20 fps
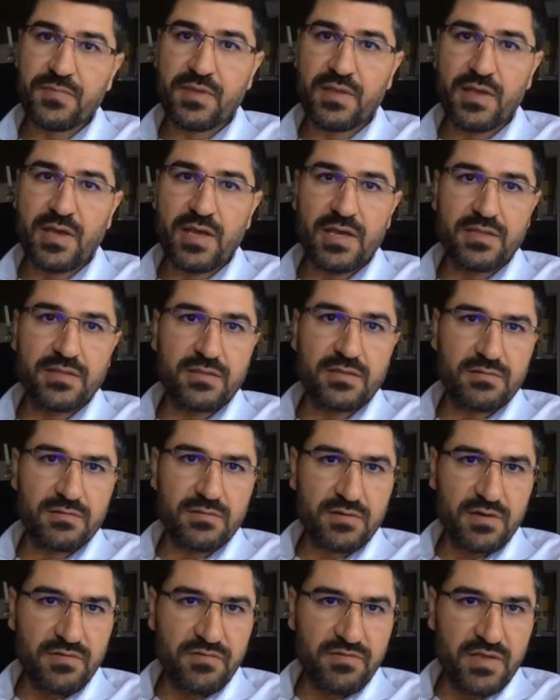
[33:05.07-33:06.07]
and
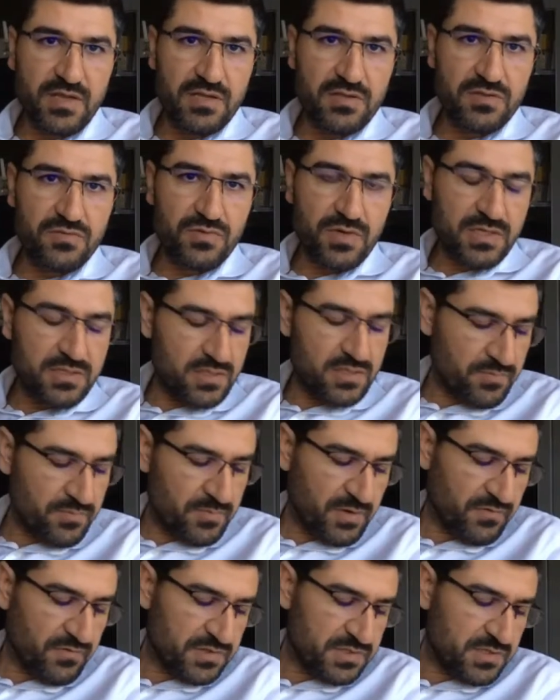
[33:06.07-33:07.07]
referring to what
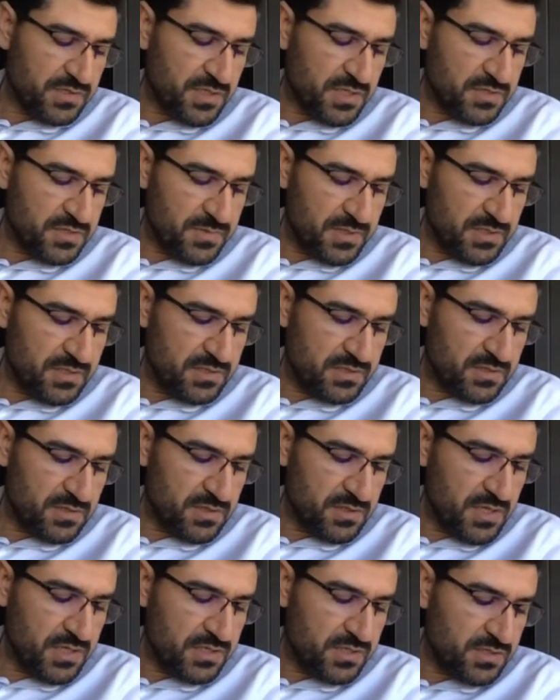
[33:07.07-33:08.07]
Professor Najmuddin in
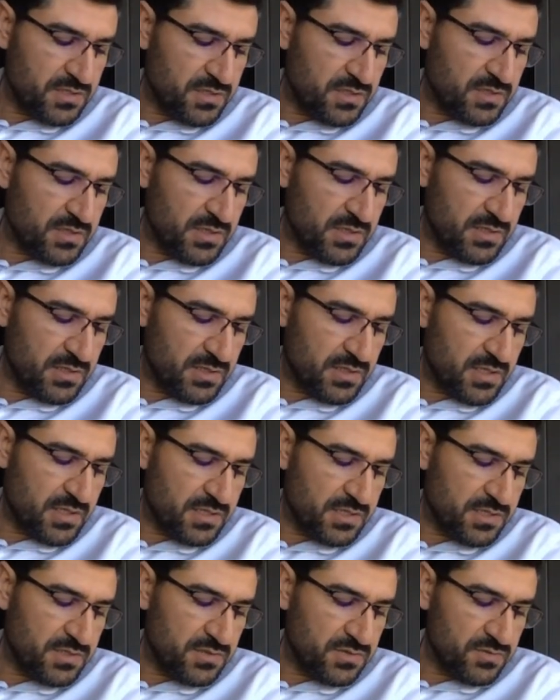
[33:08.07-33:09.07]

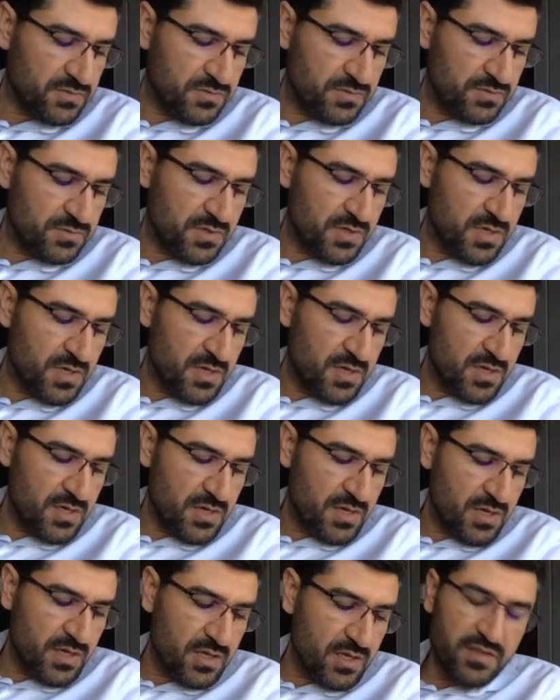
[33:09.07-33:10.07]
relation to
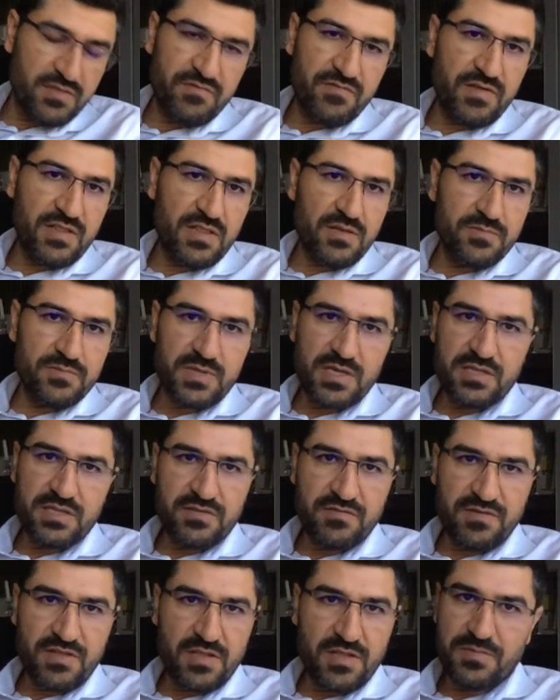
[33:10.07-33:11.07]
developed and
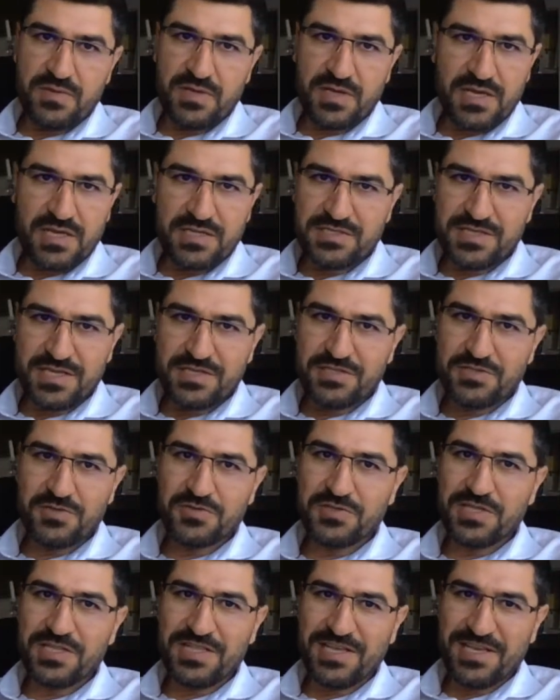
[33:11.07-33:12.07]
developing country, I
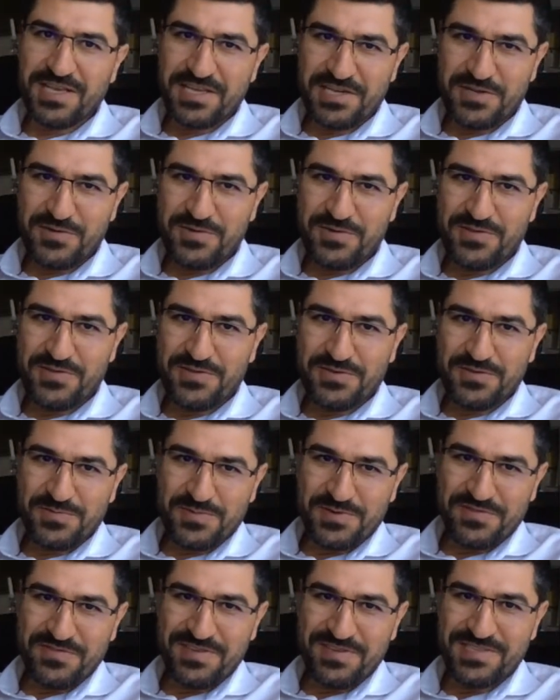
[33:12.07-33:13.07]
totally agree with you,
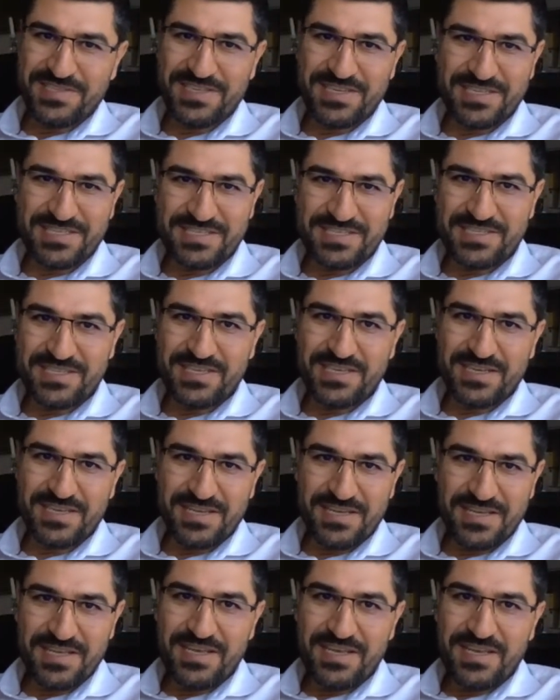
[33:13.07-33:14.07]
Professor.
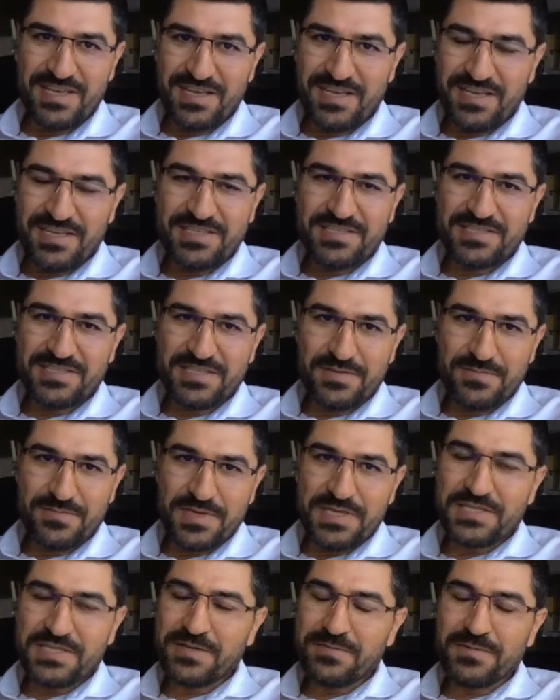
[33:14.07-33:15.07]
It's
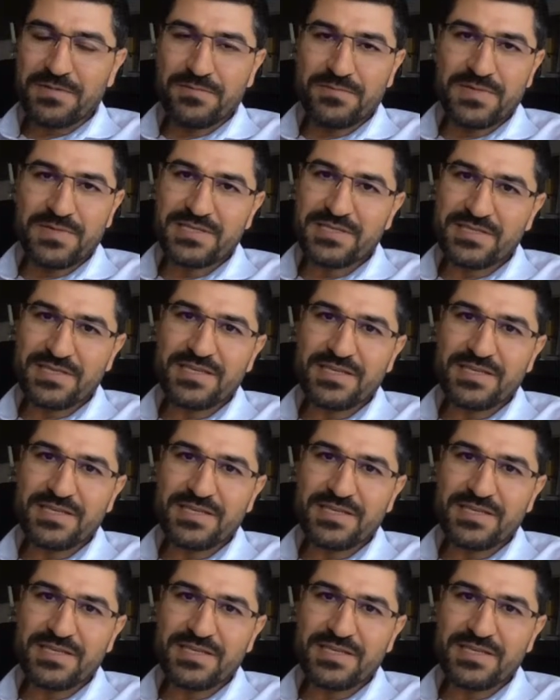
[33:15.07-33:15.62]
debatable, but